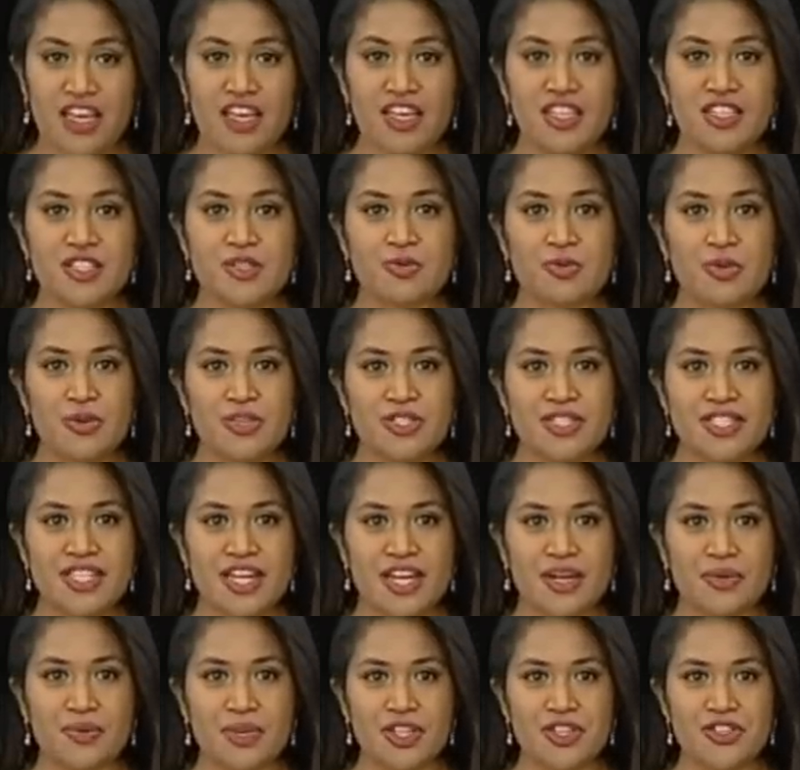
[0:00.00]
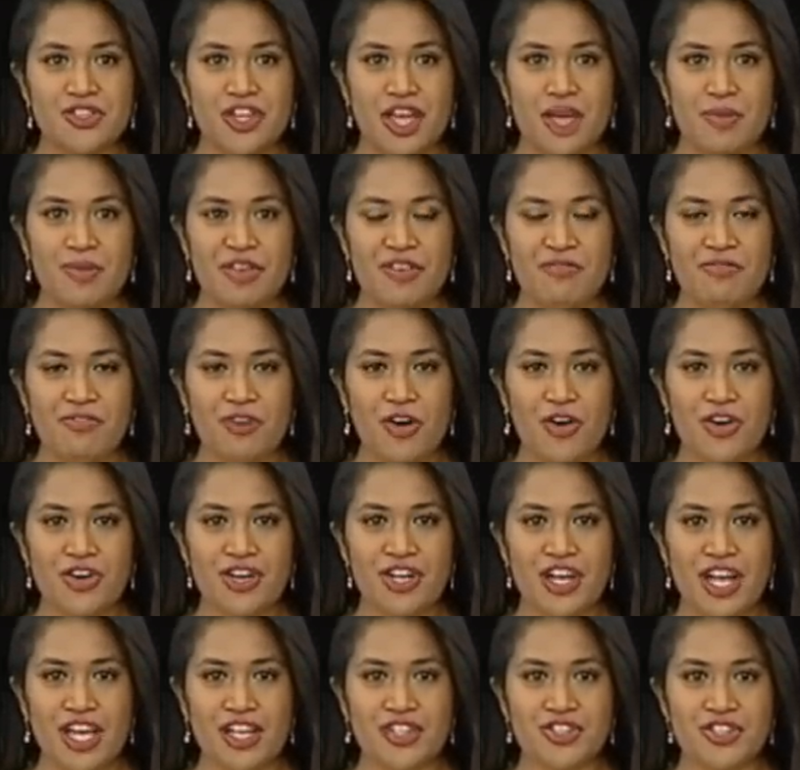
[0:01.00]
In sports later with Jamie,
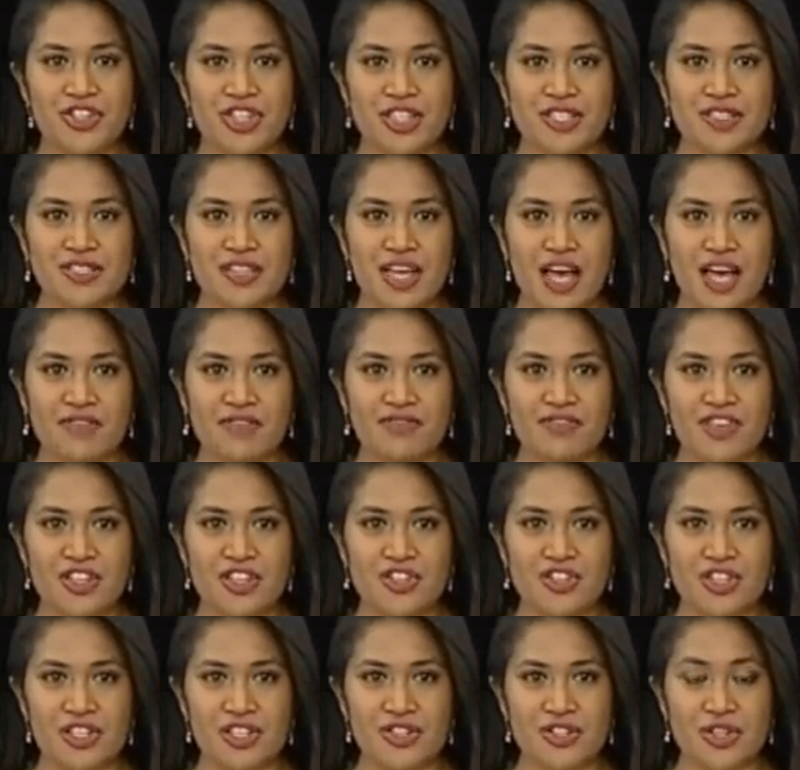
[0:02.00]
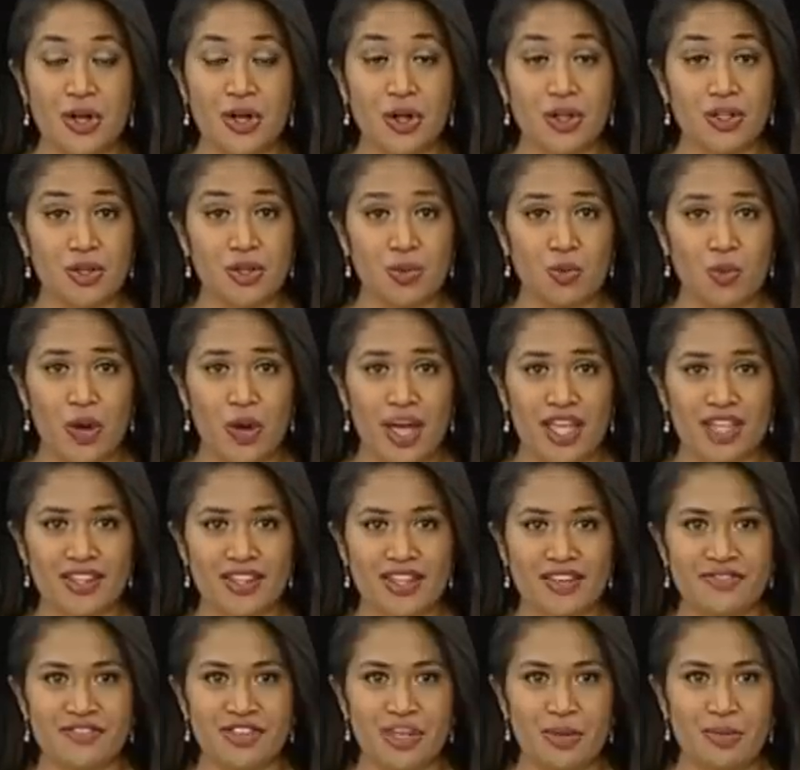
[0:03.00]
foreign nations, Fiji's golden
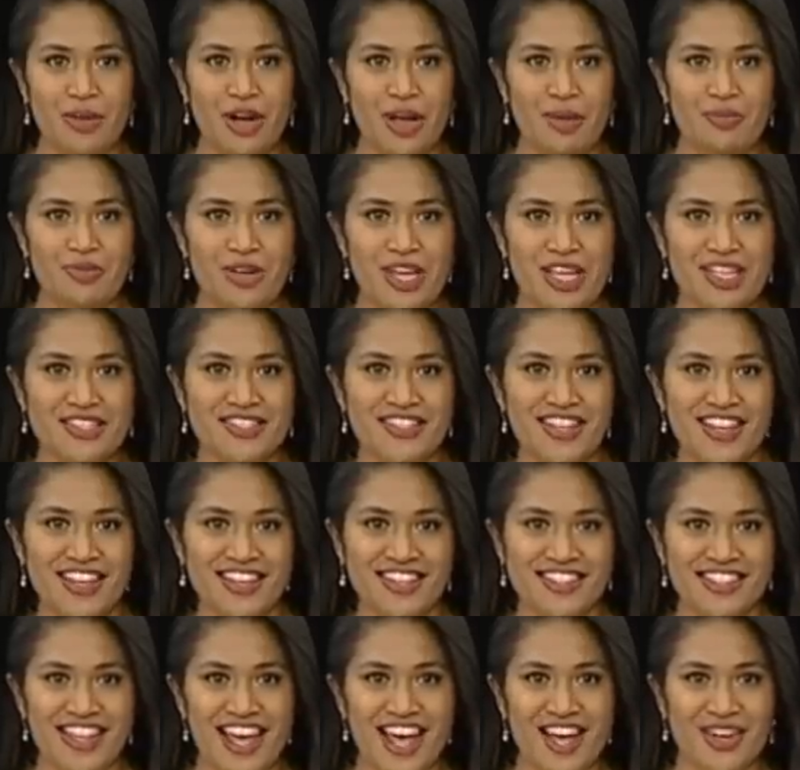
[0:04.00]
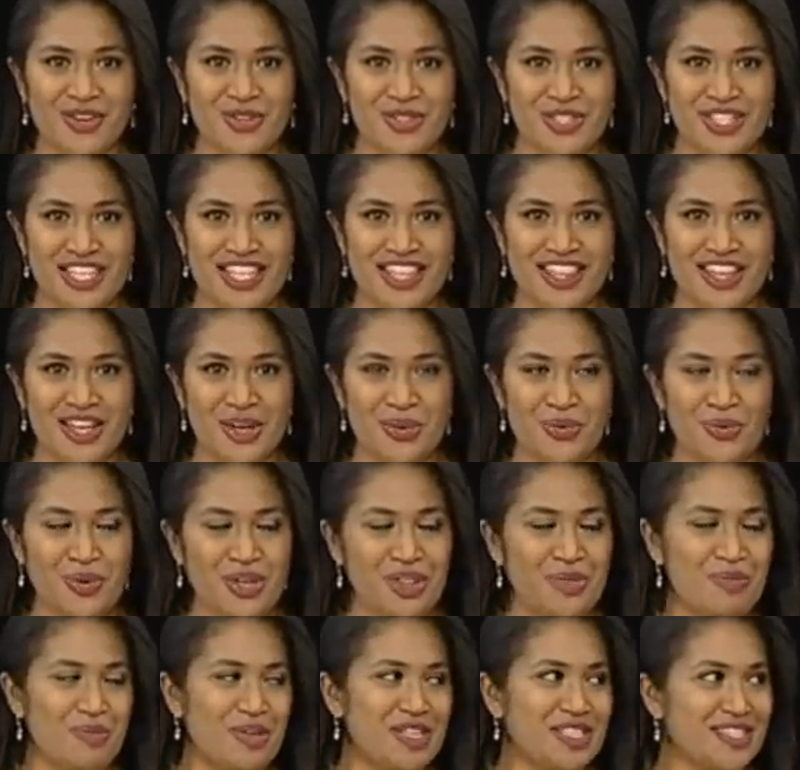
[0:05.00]
weightlifter, but up next is Akosita
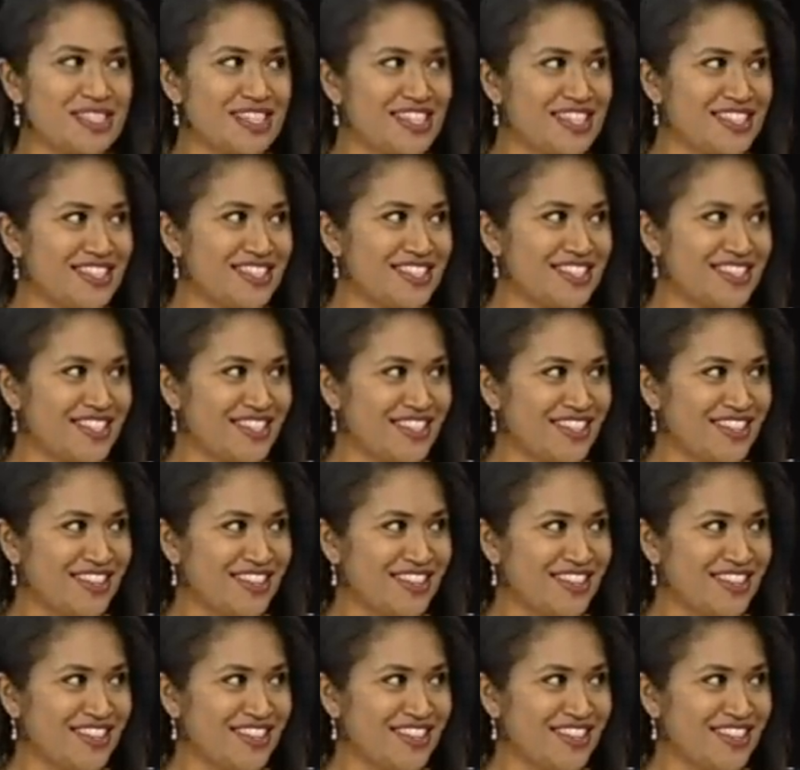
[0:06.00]
with business.